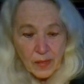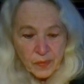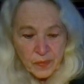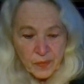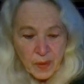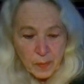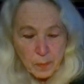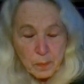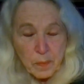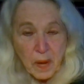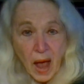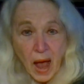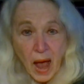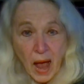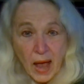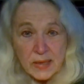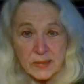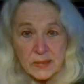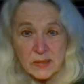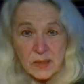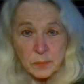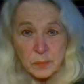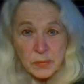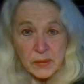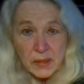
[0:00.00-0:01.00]
the
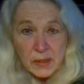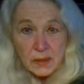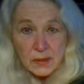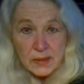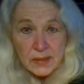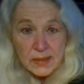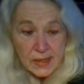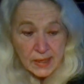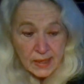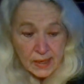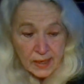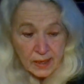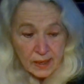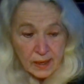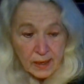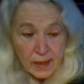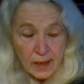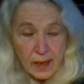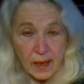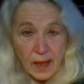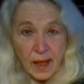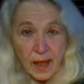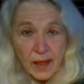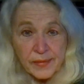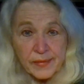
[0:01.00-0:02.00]
possibility
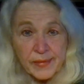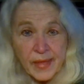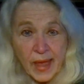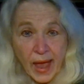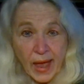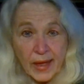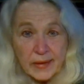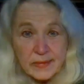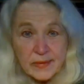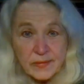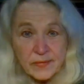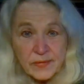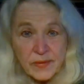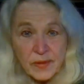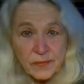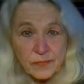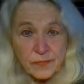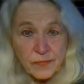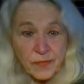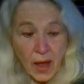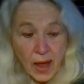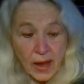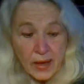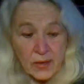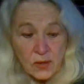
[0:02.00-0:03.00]
that the
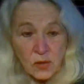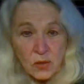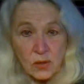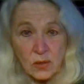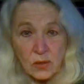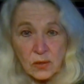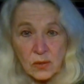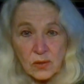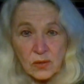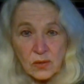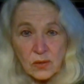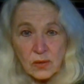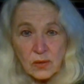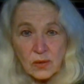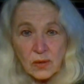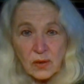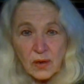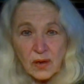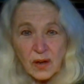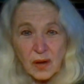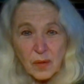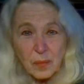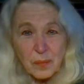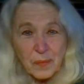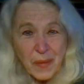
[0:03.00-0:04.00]
final
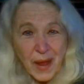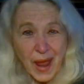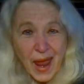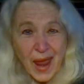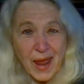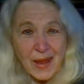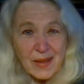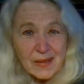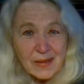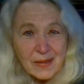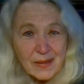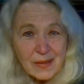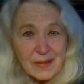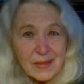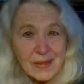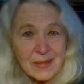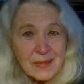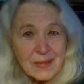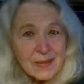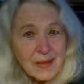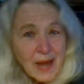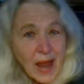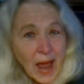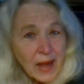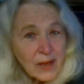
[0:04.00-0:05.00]
battle
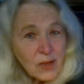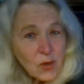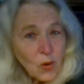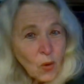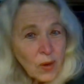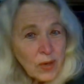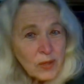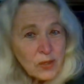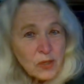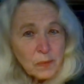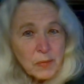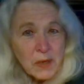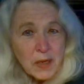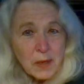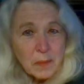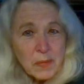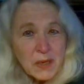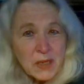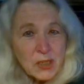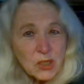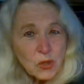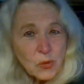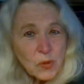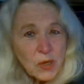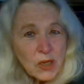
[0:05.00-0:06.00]
is not going to be
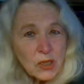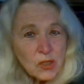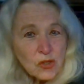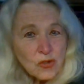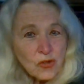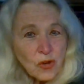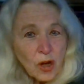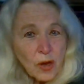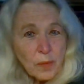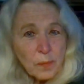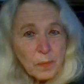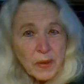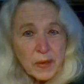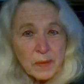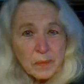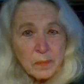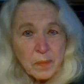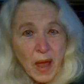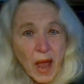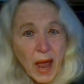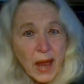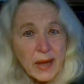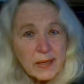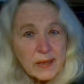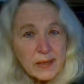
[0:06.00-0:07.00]
between Trump and
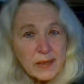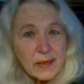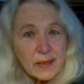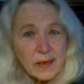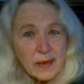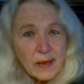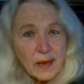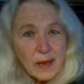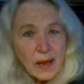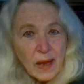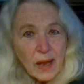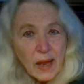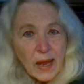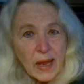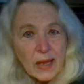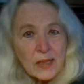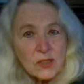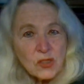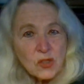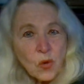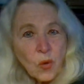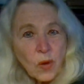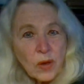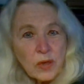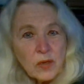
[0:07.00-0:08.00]
Biden.
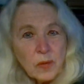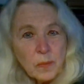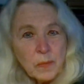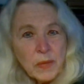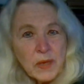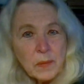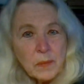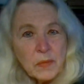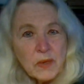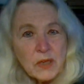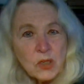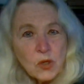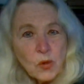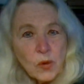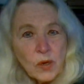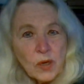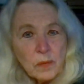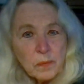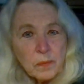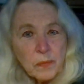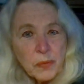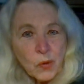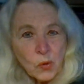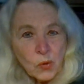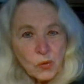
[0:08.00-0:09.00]
It's going to be between
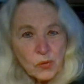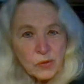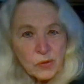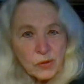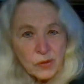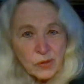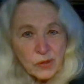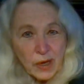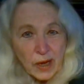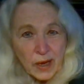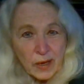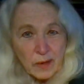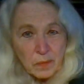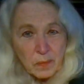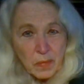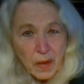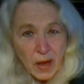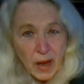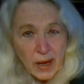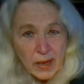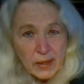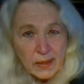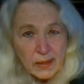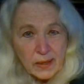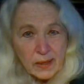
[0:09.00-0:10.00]
Putin and
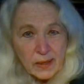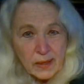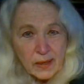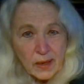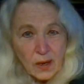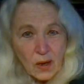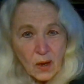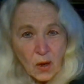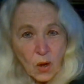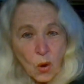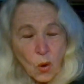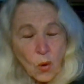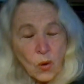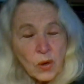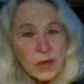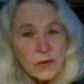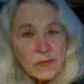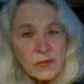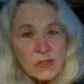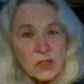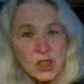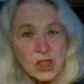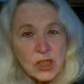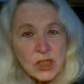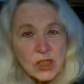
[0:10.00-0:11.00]
Biden, or
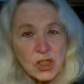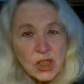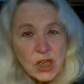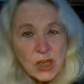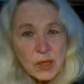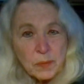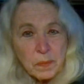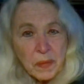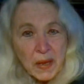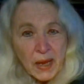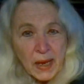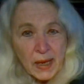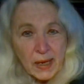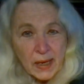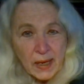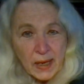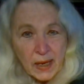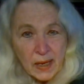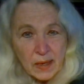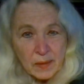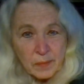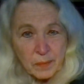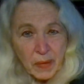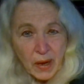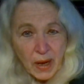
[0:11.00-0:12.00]
even Xi Jinping
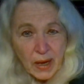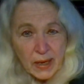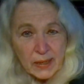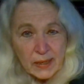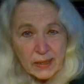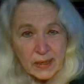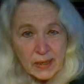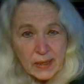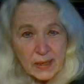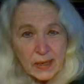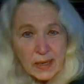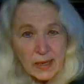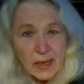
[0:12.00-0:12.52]
and Biden.